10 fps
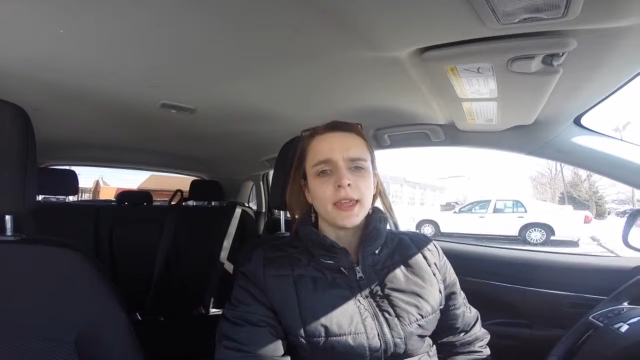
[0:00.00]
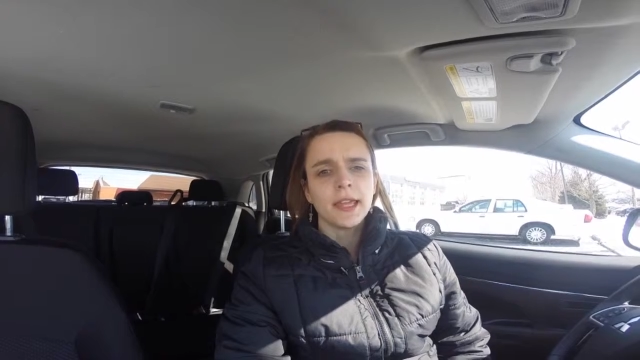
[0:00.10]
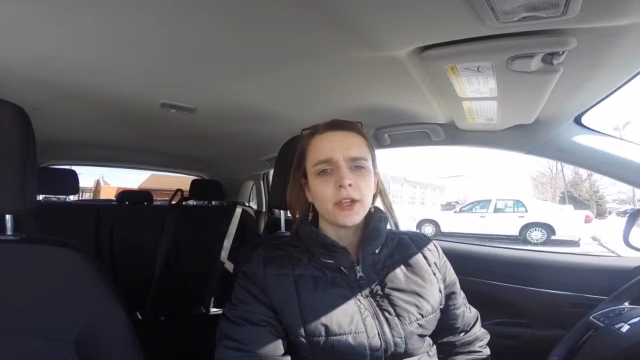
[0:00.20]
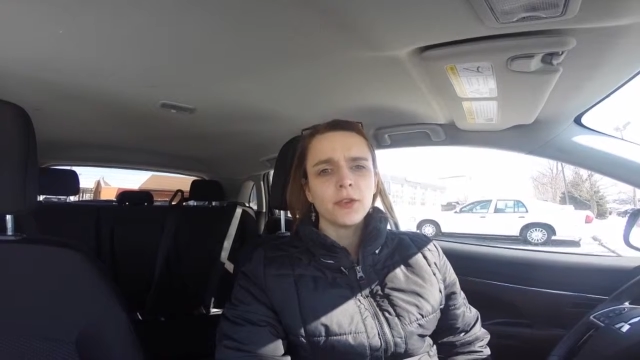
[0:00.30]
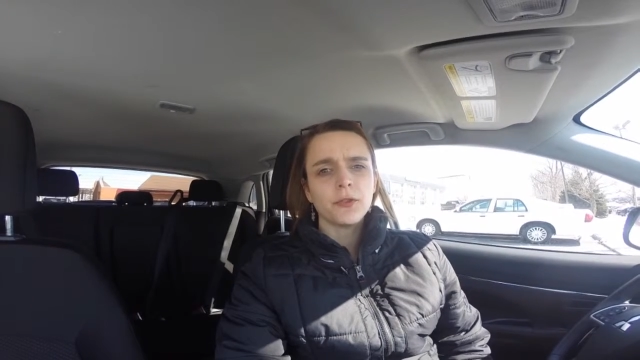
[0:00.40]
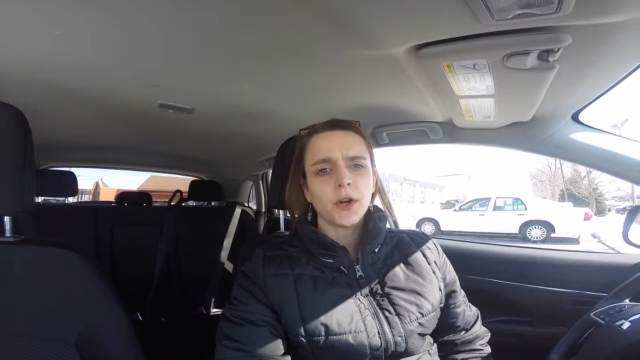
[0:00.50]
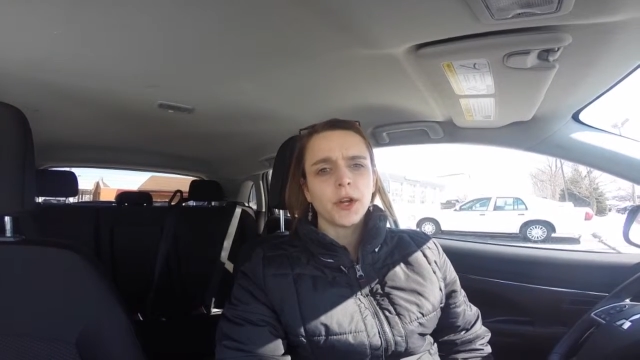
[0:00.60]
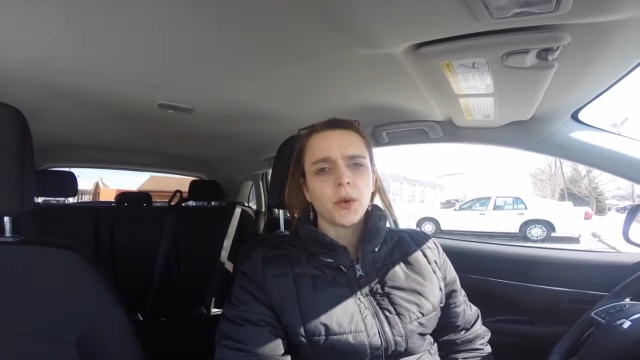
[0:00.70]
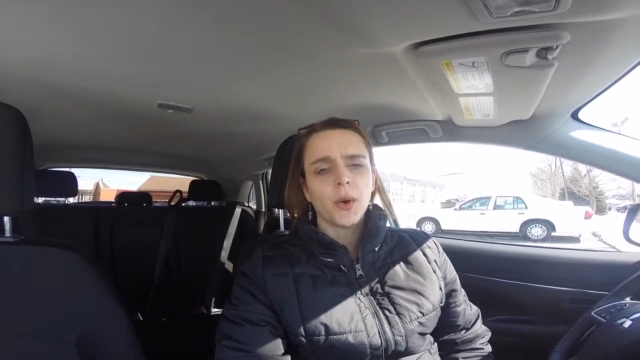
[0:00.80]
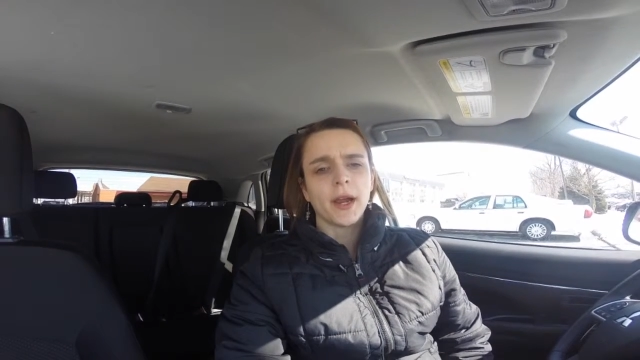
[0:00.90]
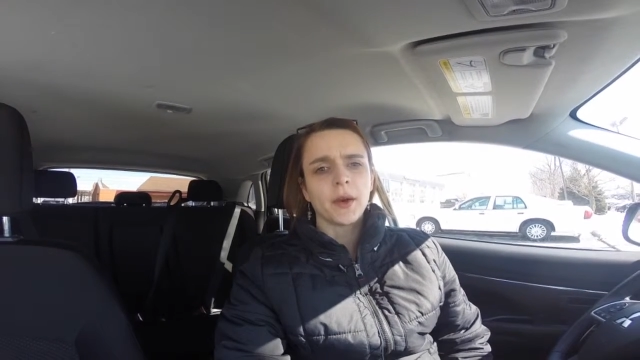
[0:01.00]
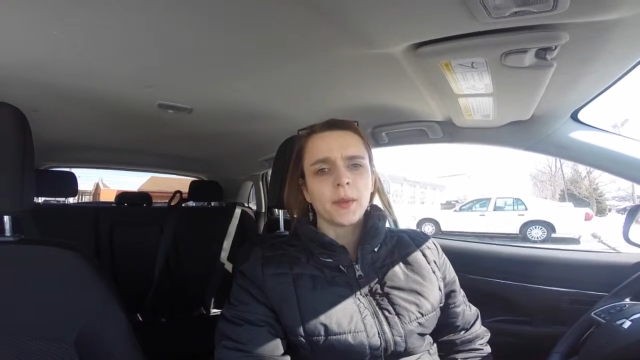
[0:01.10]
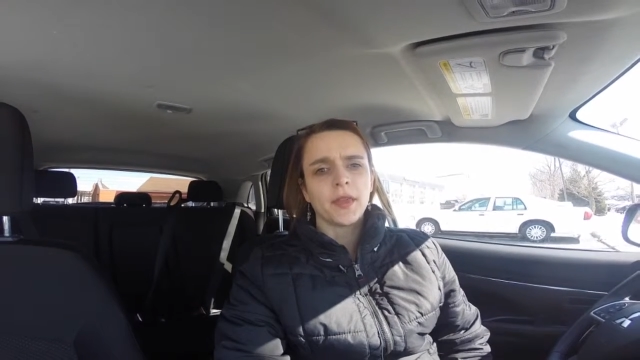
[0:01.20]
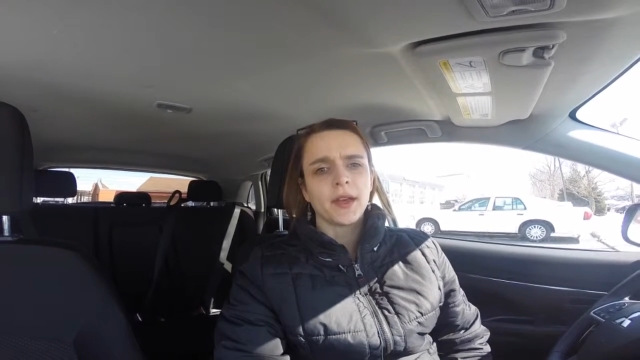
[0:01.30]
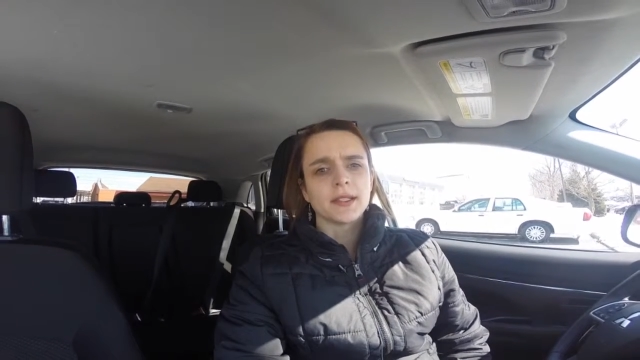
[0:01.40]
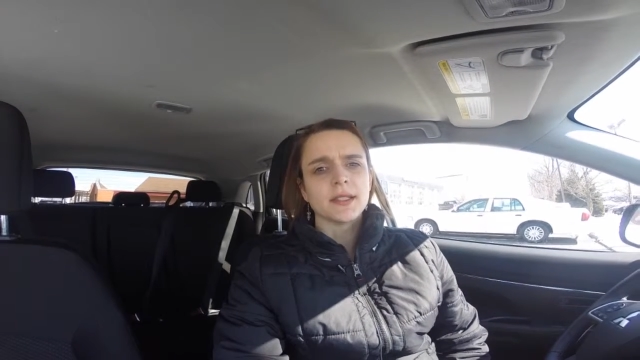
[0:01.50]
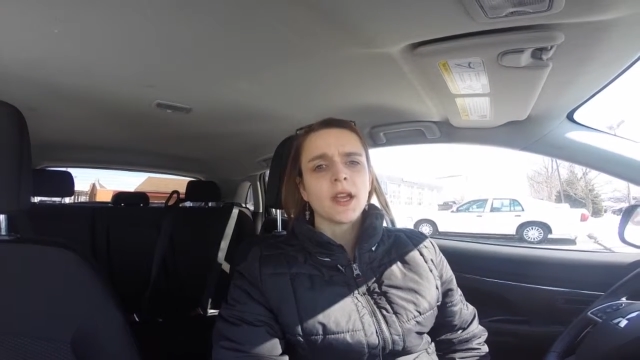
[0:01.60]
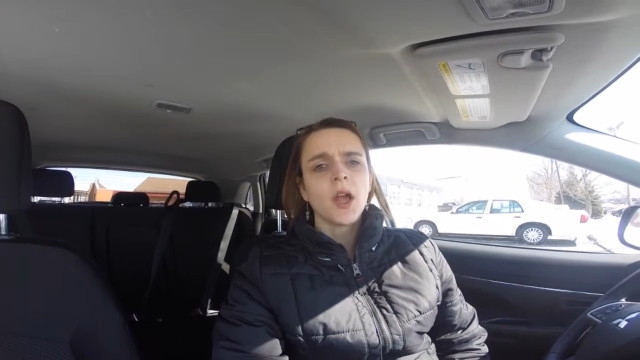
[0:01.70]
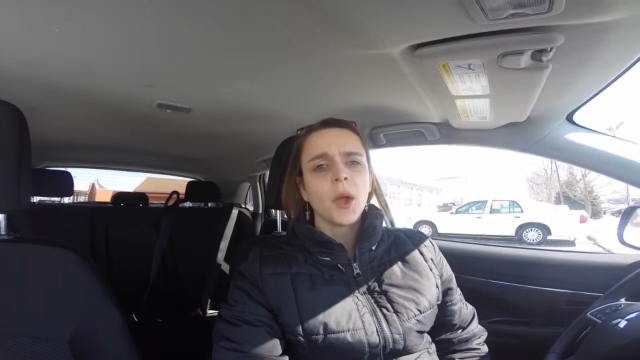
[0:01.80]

Thank you for inquiring with us.